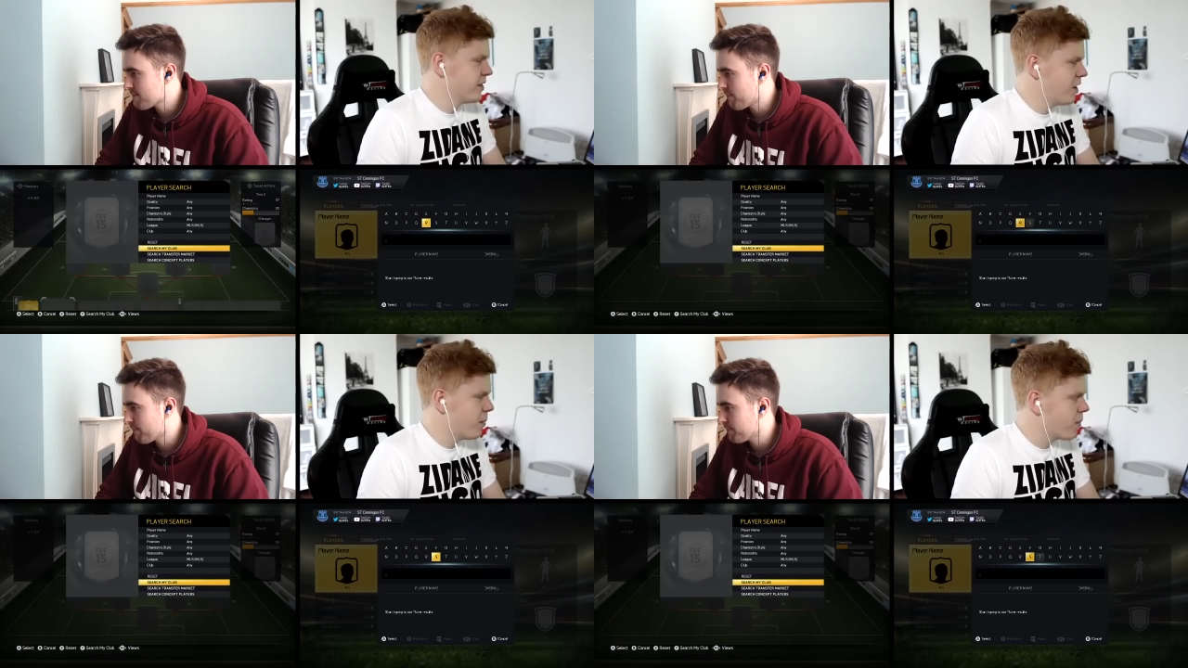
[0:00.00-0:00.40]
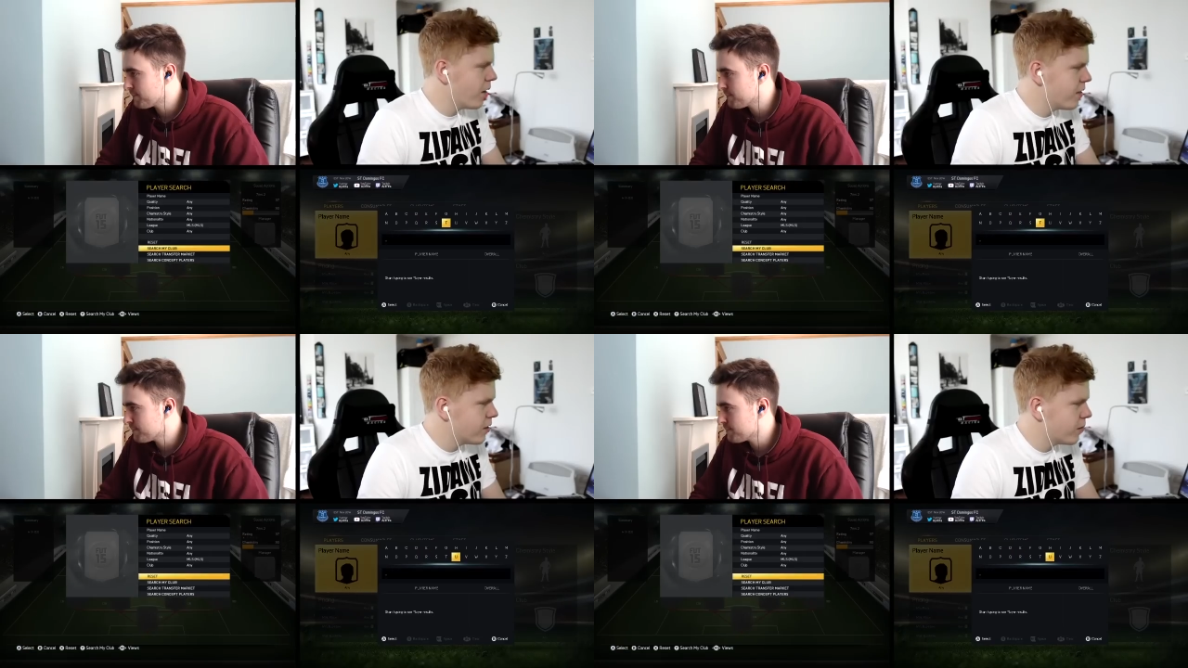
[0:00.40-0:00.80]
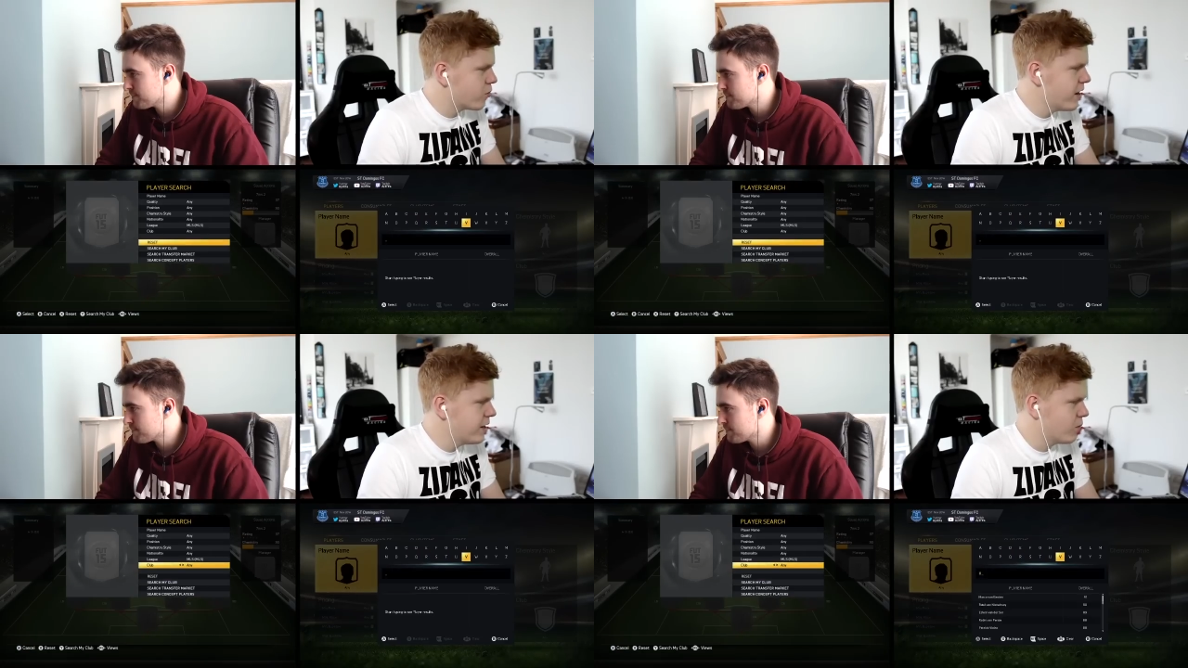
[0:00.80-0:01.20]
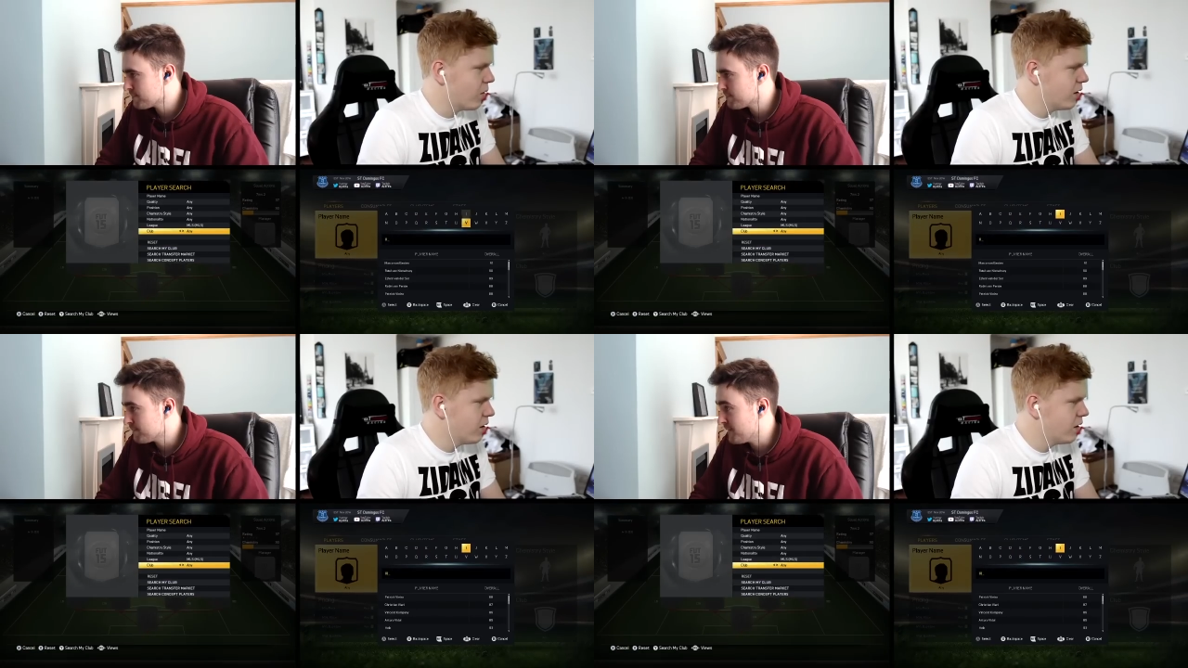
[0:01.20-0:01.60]
Speaker 1: there's an, up, there's an upgraded
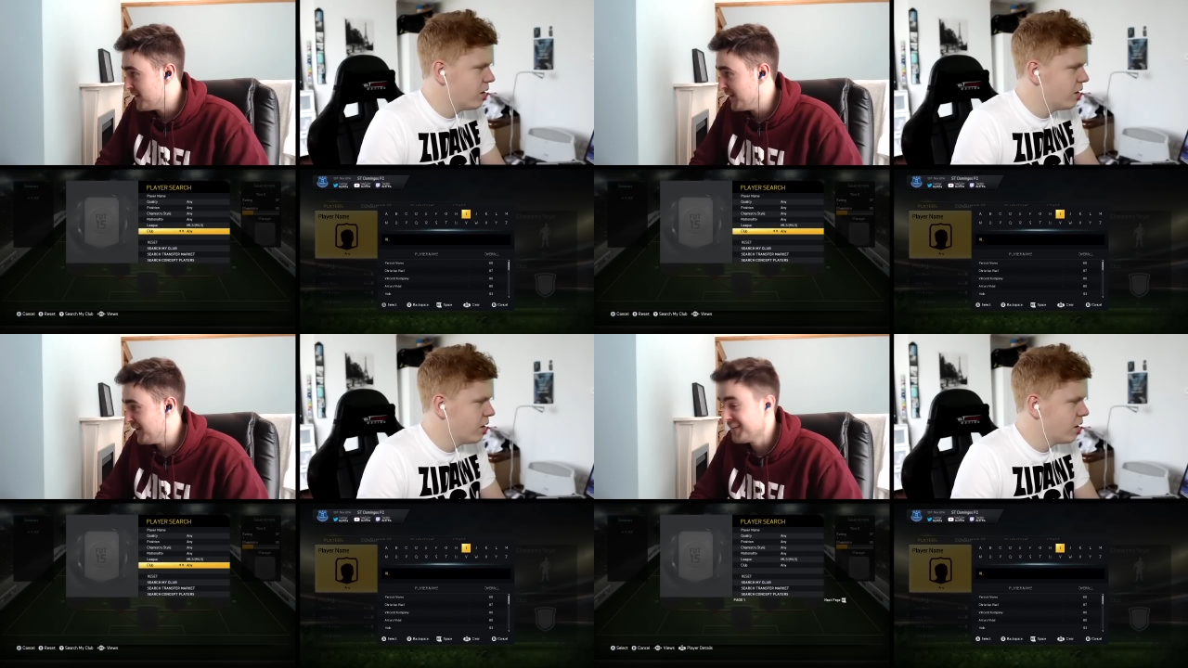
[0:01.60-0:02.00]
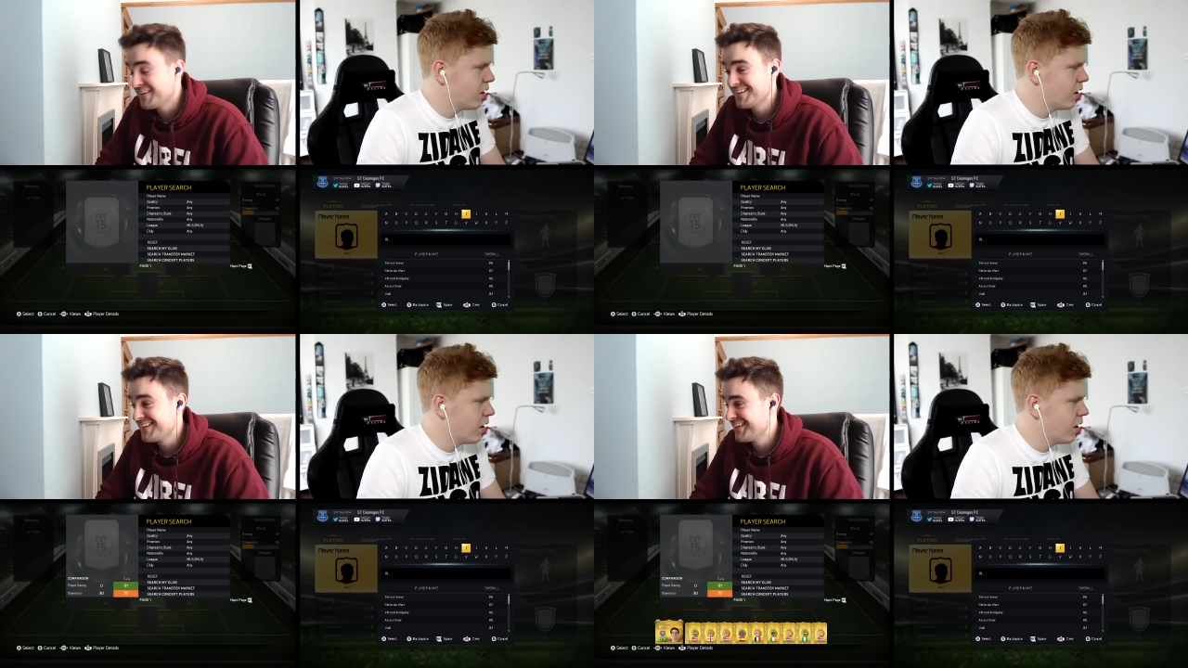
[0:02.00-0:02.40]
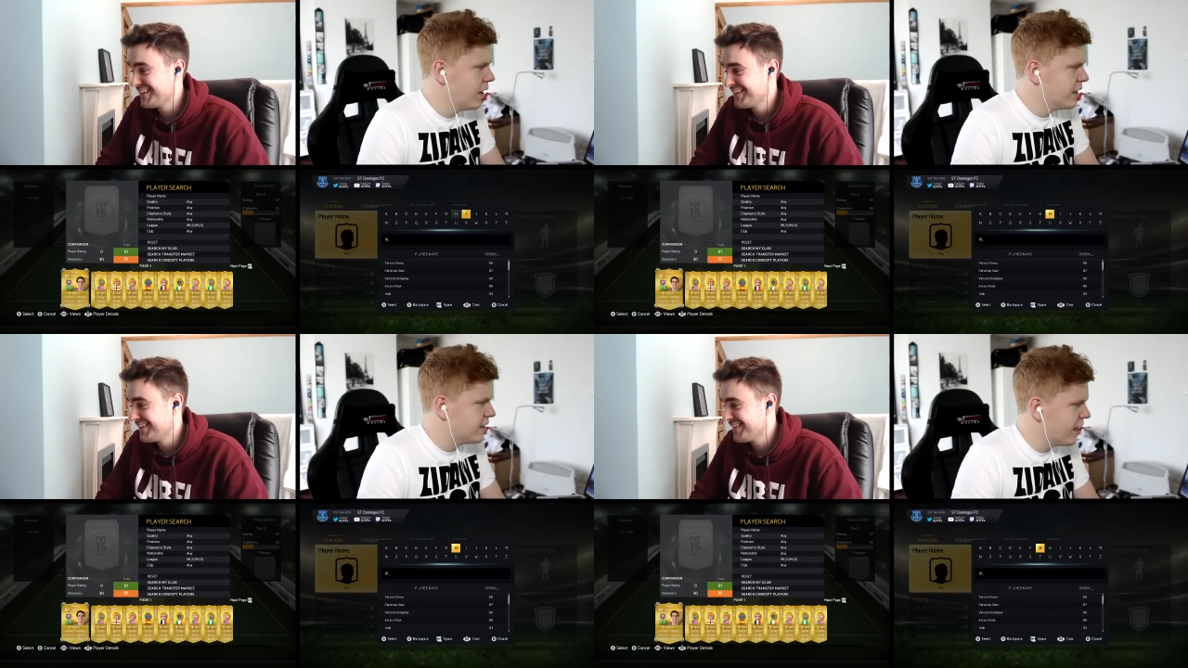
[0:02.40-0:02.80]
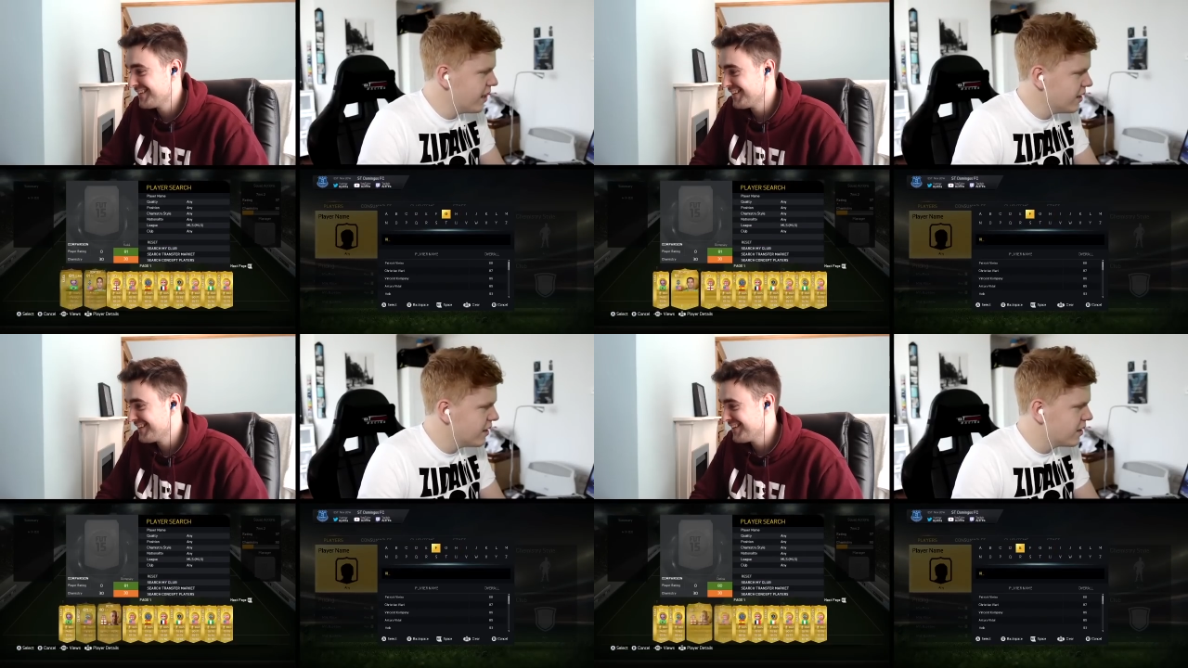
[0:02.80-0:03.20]
one. Yeah. Is
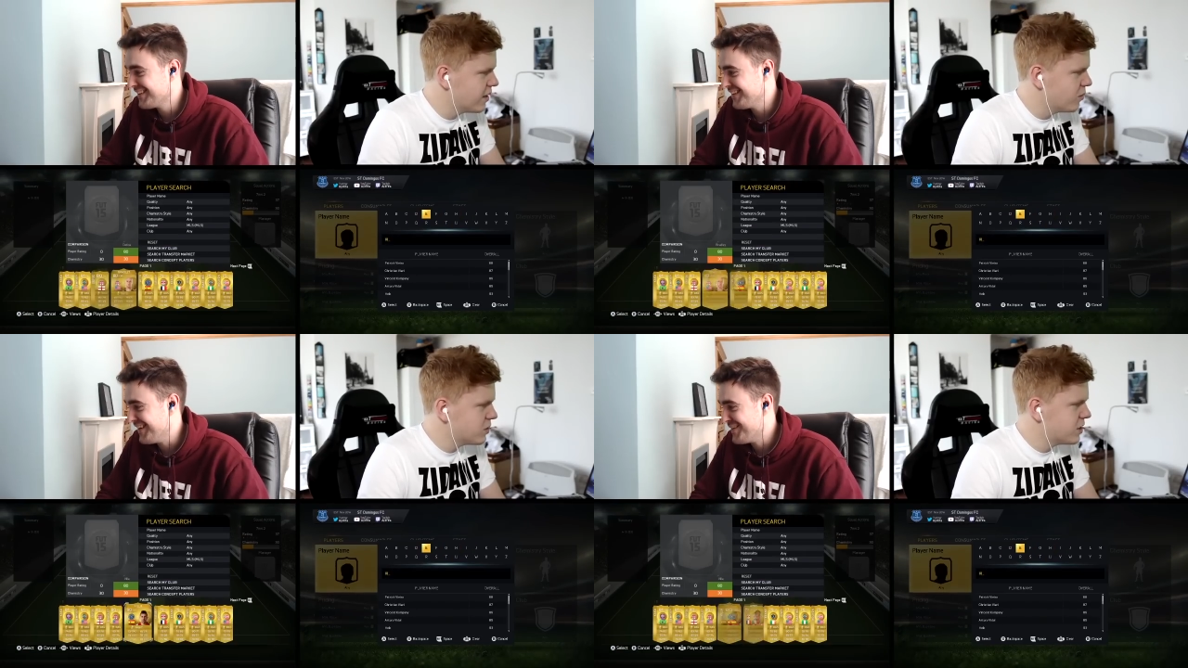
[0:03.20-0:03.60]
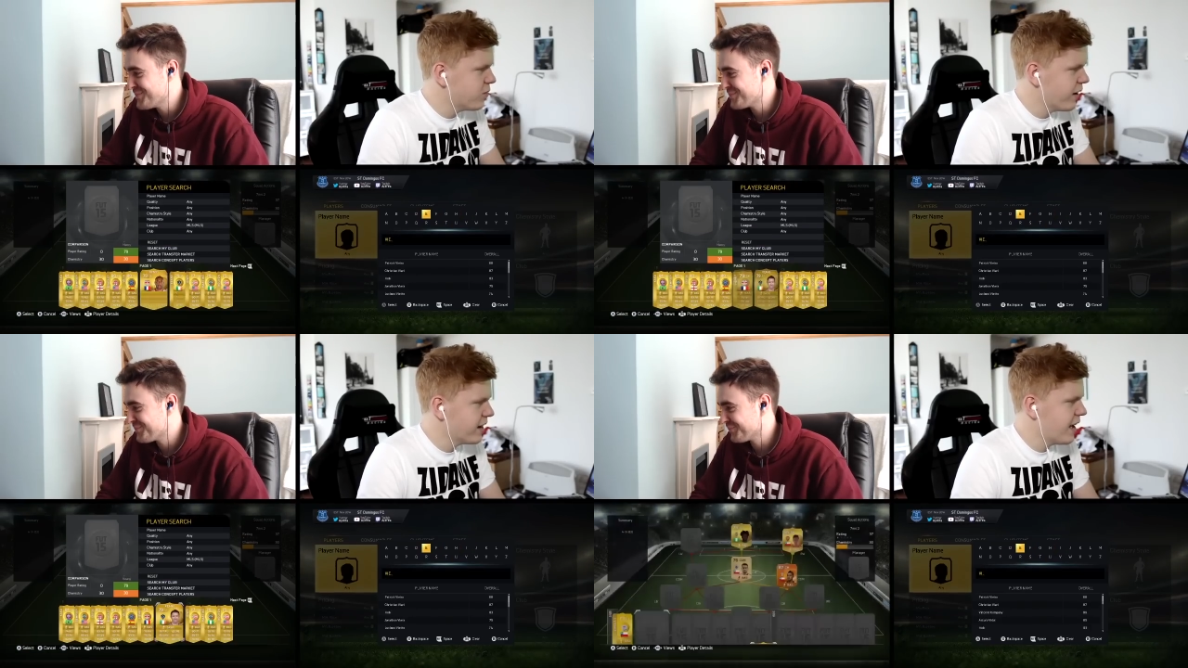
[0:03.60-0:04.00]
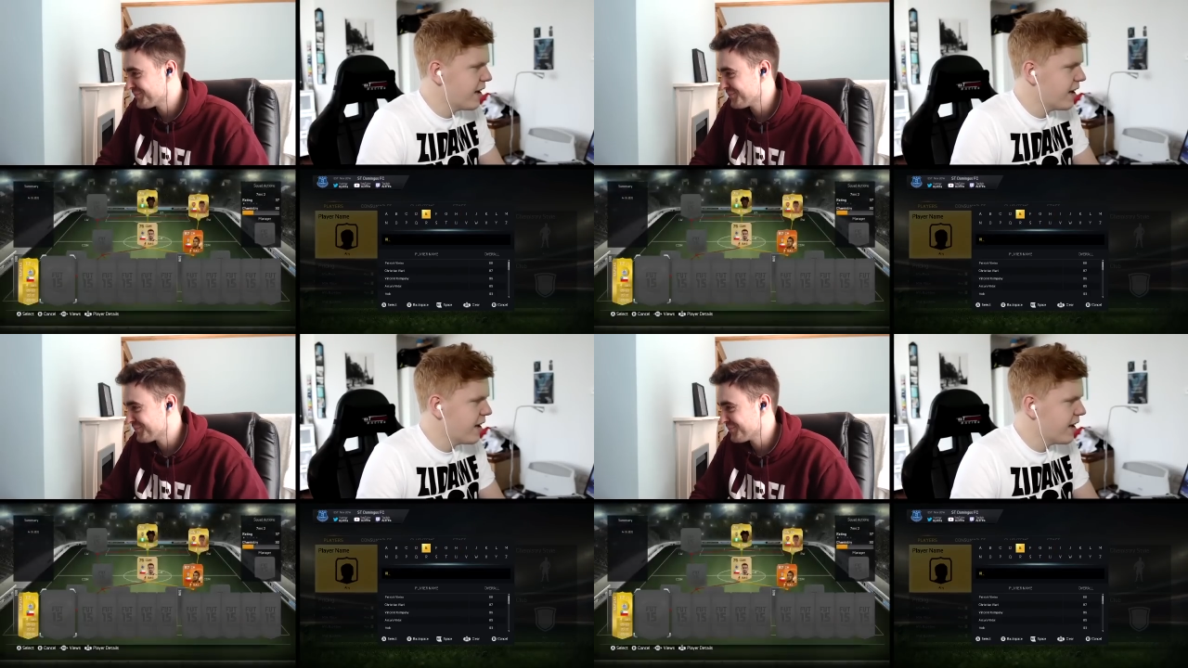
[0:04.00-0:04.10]
there? Yeah. What's his rating